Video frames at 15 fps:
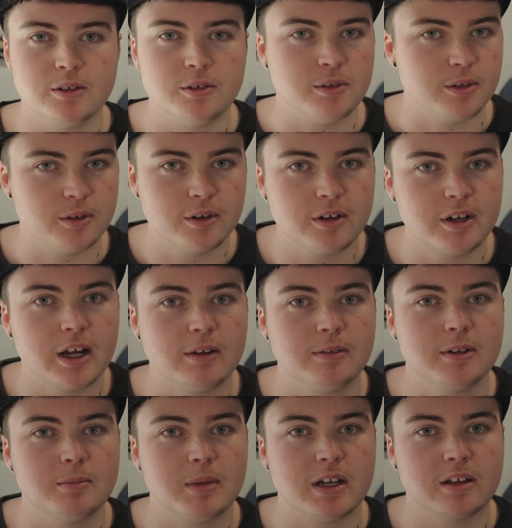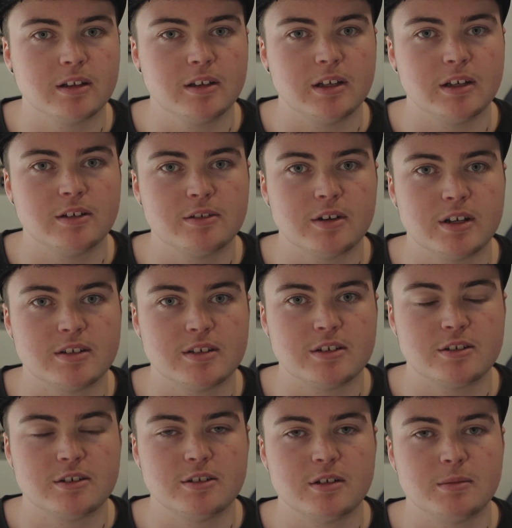You do not have to medically
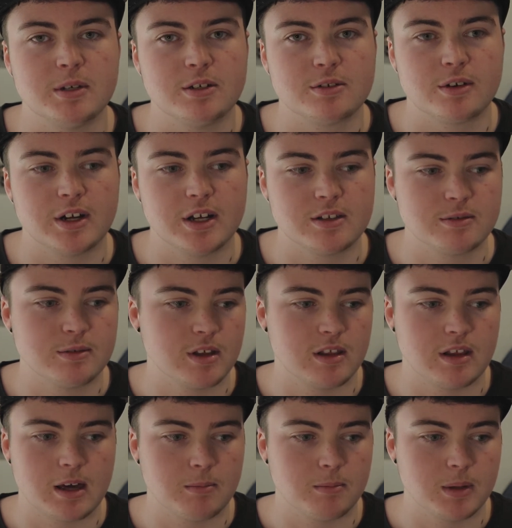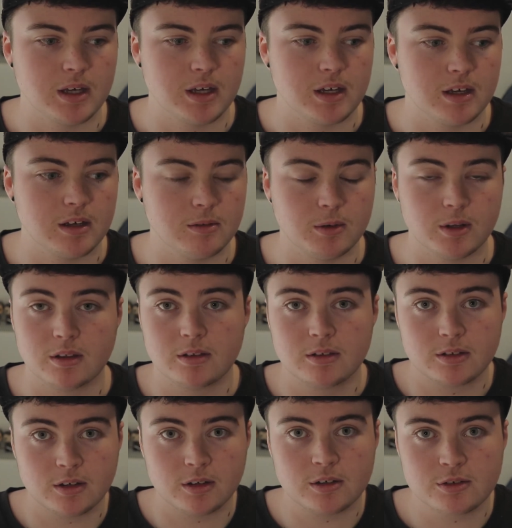transition to be trans, whether that be with
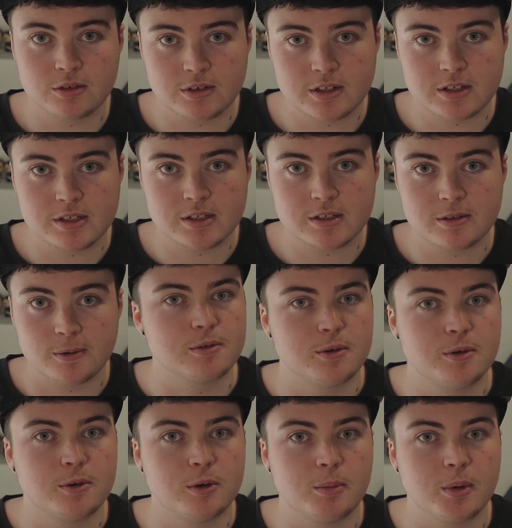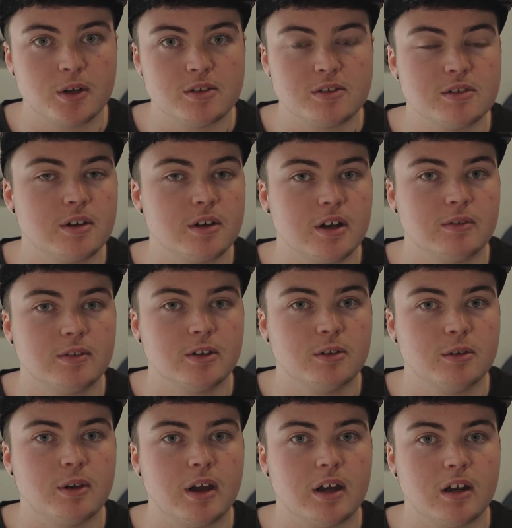surgeries or hormones. You don't have to
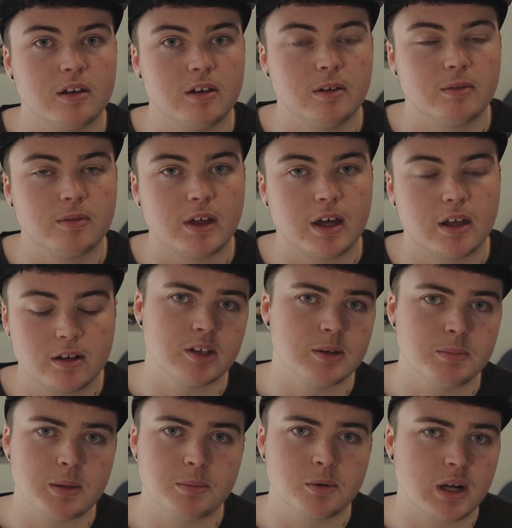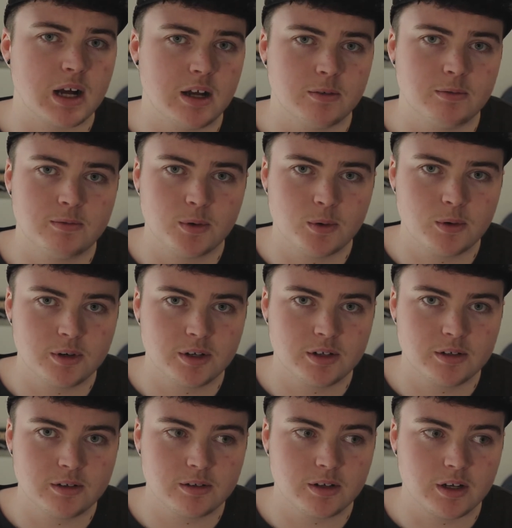do any of that. Some people can't afford
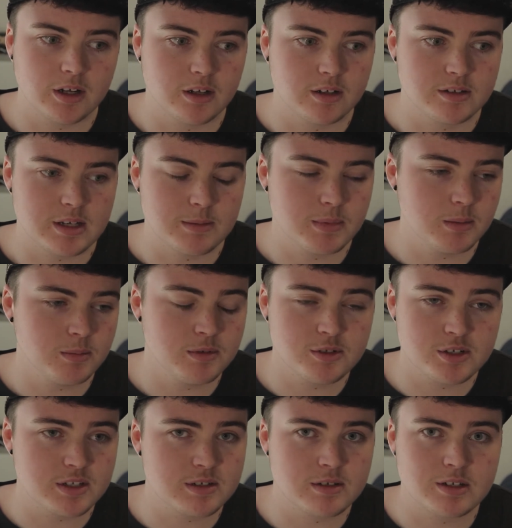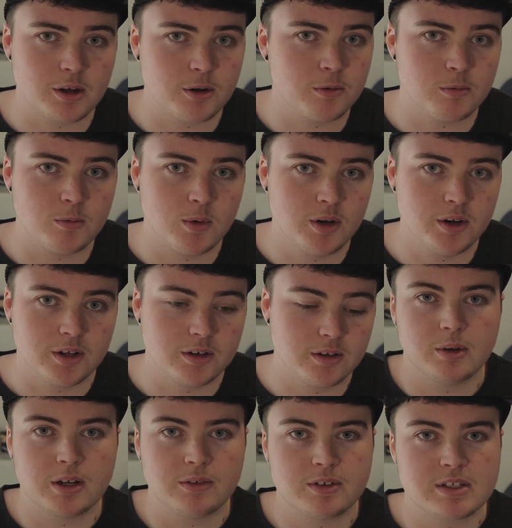it, and some people just don't want it.
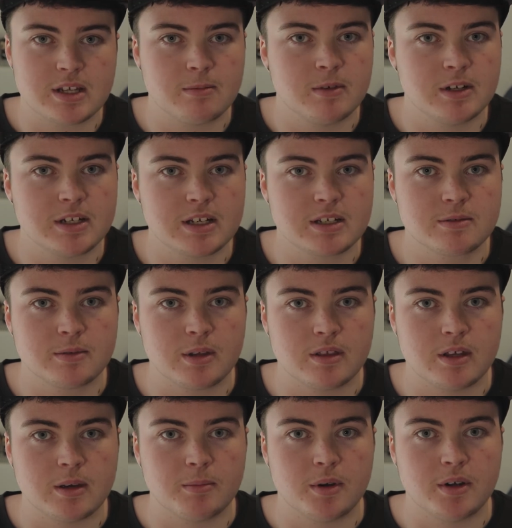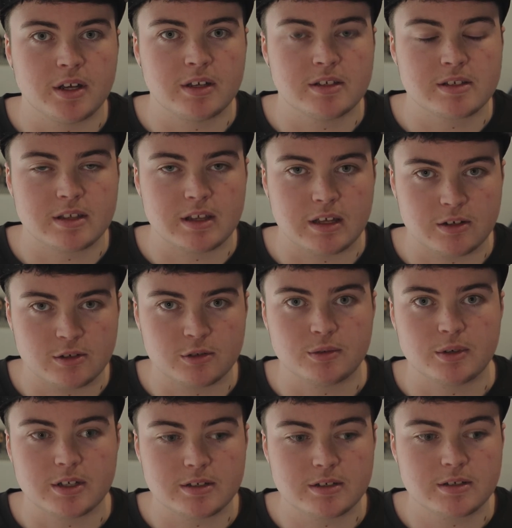Whatever someone does with their body is their
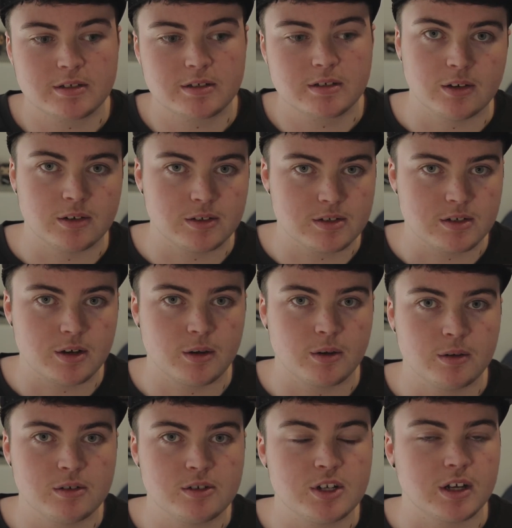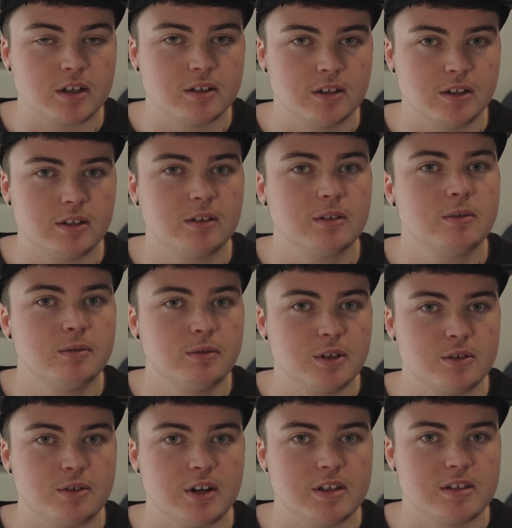choice. There is no checklist for
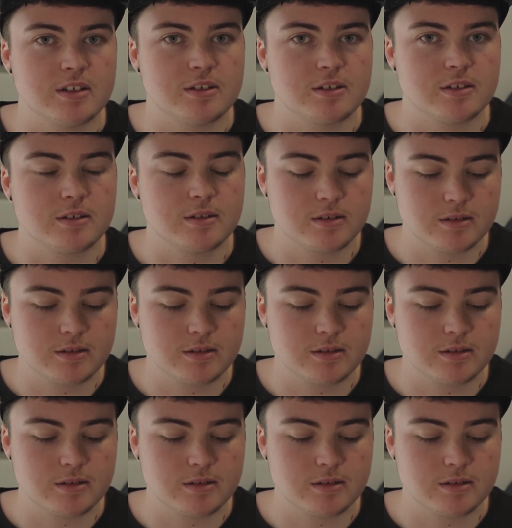transition.